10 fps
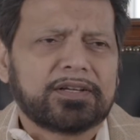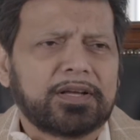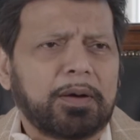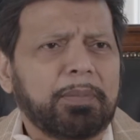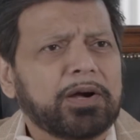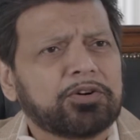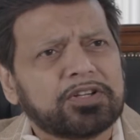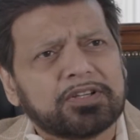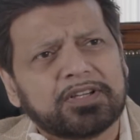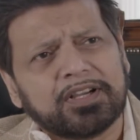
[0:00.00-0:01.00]
About
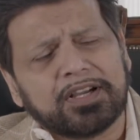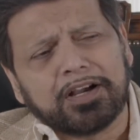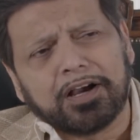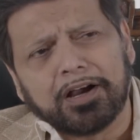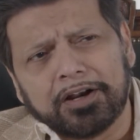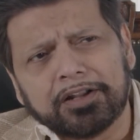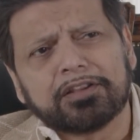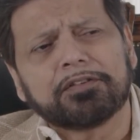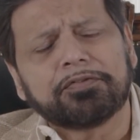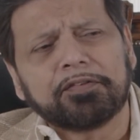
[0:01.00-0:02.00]

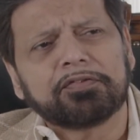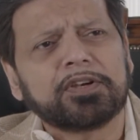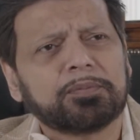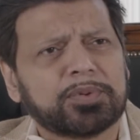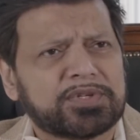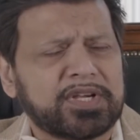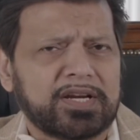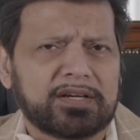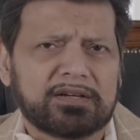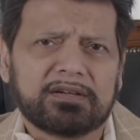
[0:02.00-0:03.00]
another
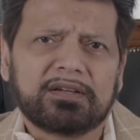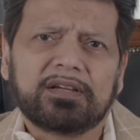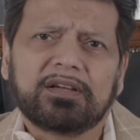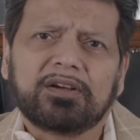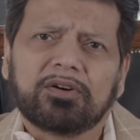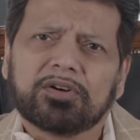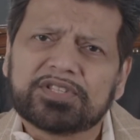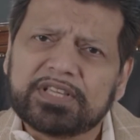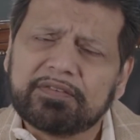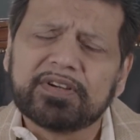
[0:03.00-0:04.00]
15% or
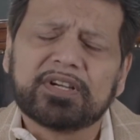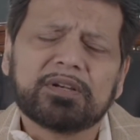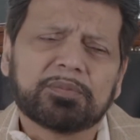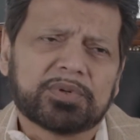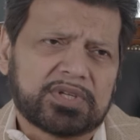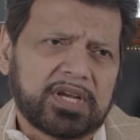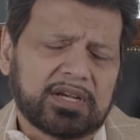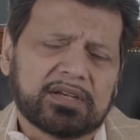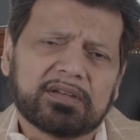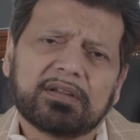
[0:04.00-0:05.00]

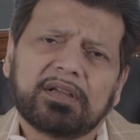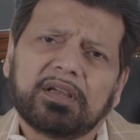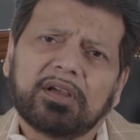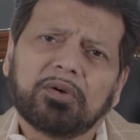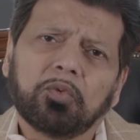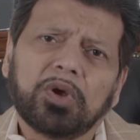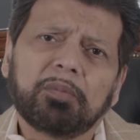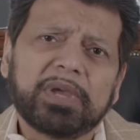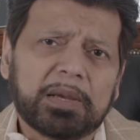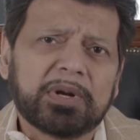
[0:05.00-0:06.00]
17% will
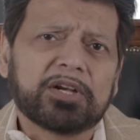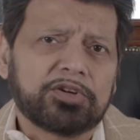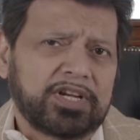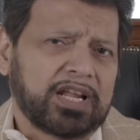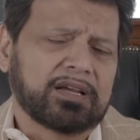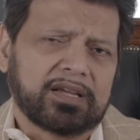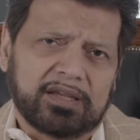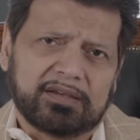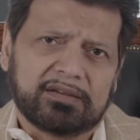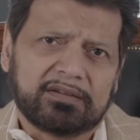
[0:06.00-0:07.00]
be able to
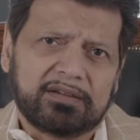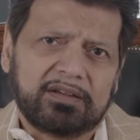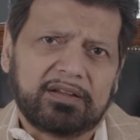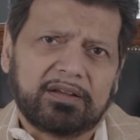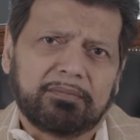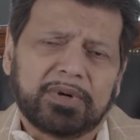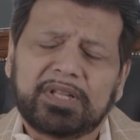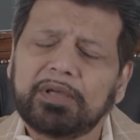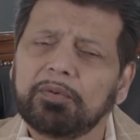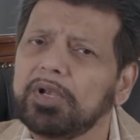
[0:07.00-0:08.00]
delegate, but
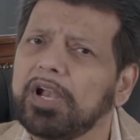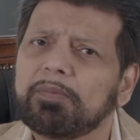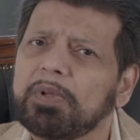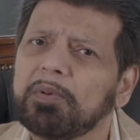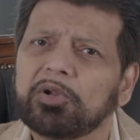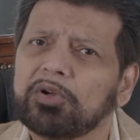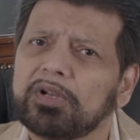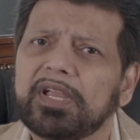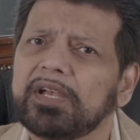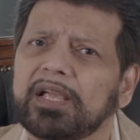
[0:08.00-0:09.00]
they will not be able to
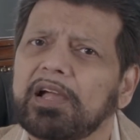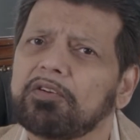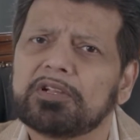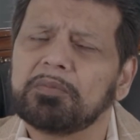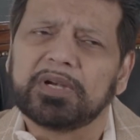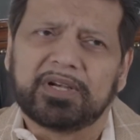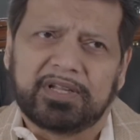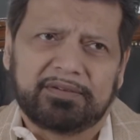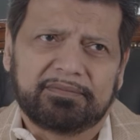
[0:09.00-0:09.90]
create accountability.